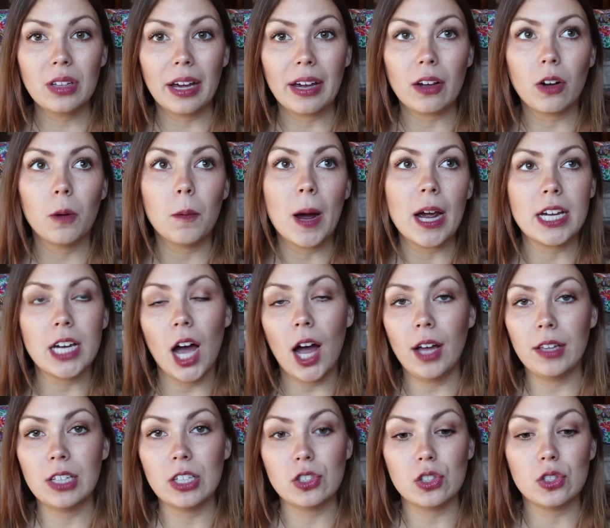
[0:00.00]
like, oh my
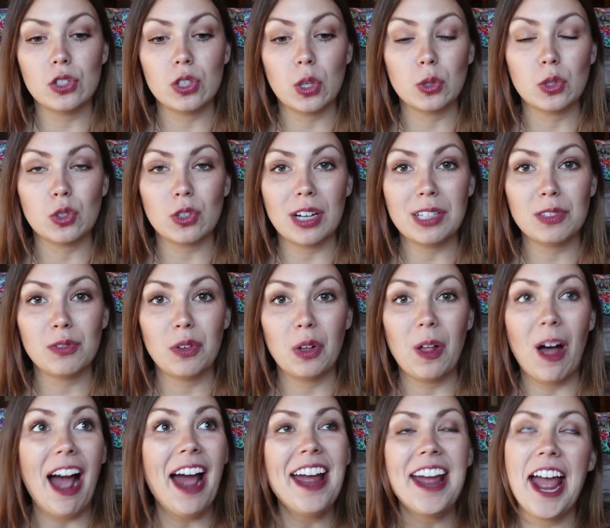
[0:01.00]
God, this is so
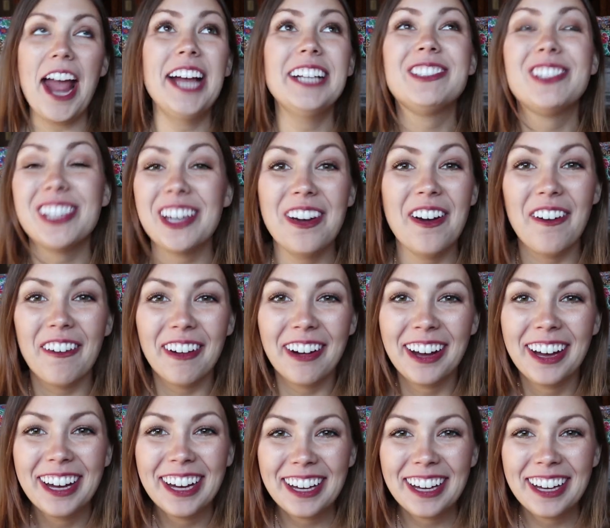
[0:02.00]
stressful, I hate you,